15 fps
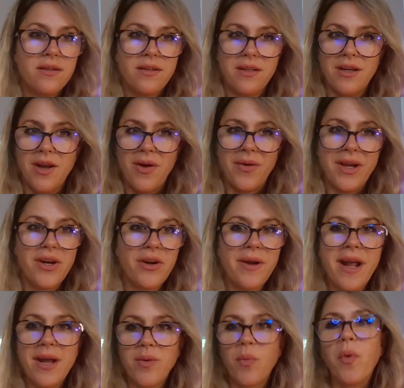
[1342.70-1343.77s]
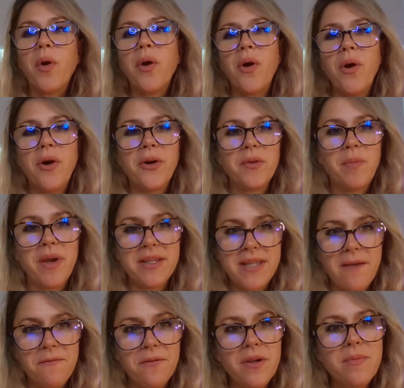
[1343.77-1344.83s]
internet world, but
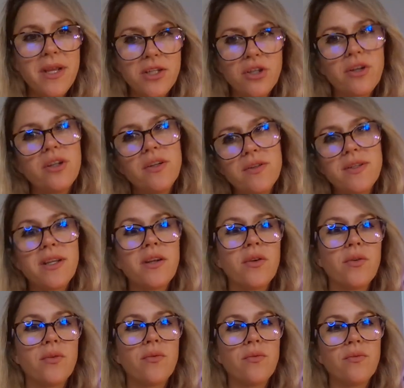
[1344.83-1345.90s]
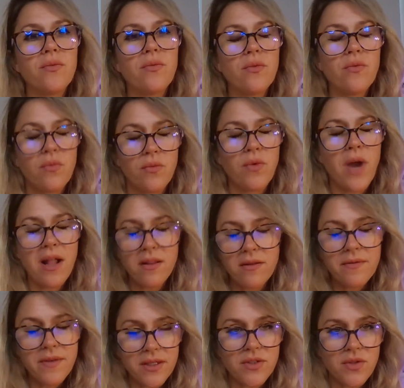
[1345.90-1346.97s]
definitely make sure you're using
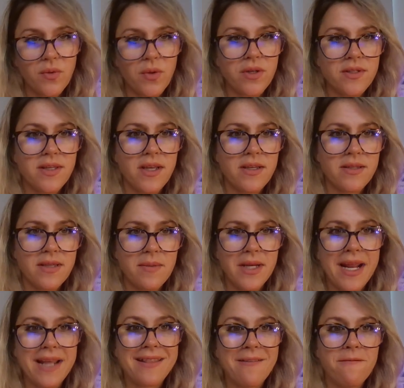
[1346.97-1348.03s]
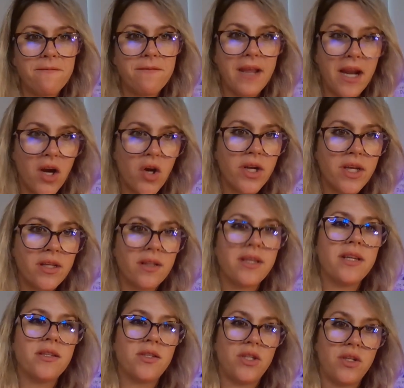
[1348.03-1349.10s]
relevant sources. I mean, at the very
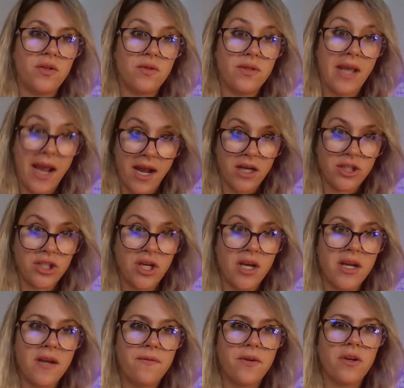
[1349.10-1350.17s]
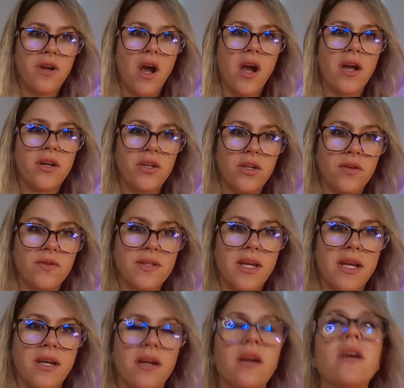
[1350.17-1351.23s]
least, use ASHA if you're not
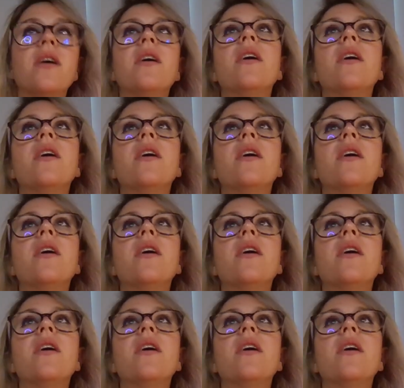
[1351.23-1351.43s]
using,